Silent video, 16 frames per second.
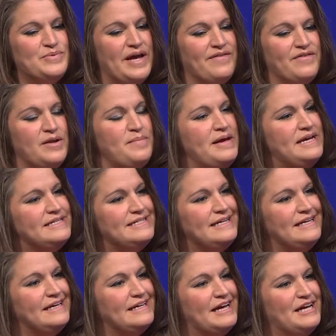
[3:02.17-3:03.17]
We have an
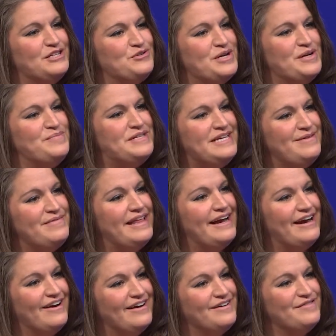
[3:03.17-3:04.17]
amazing dream team
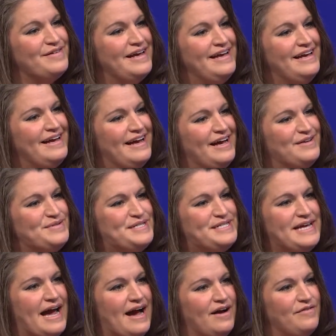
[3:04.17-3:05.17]
there of
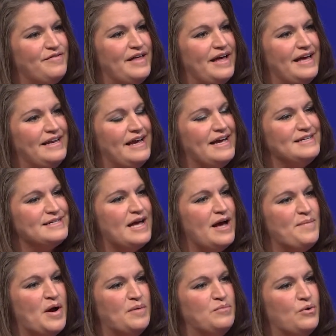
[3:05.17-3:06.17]
staff that has
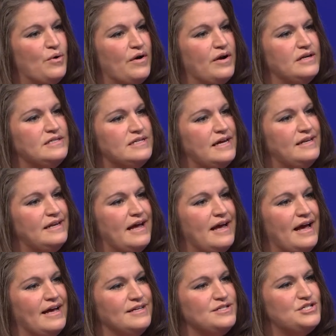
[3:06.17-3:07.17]
come on board and
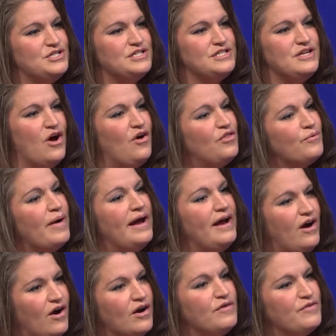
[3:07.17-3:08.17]
has just all the right
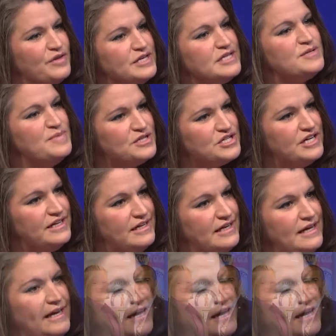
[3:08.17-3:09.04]
heart for this mission.